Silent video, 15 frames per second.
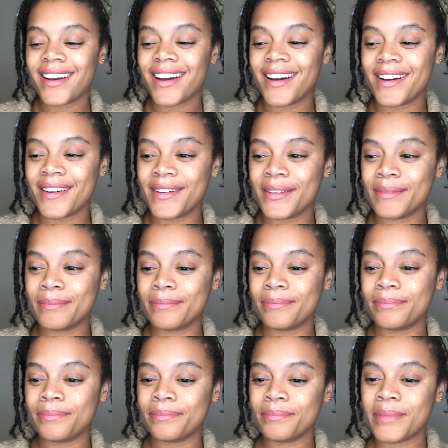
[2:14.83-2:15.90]

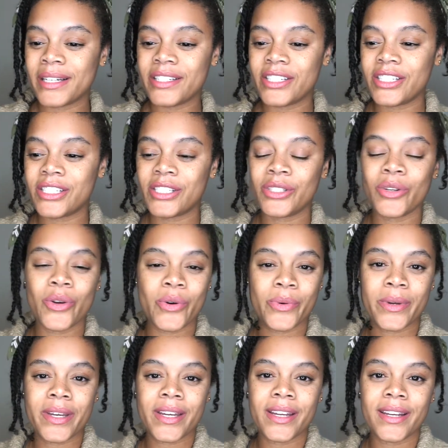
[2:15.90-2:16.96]
by just
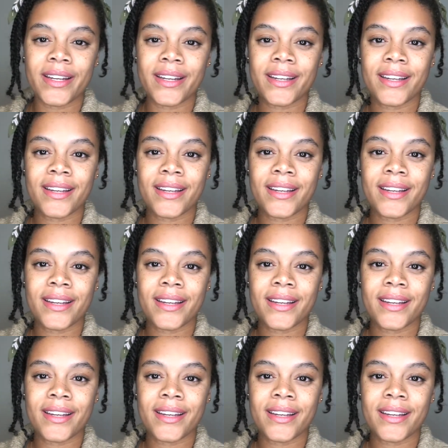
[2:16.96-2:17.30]
knowing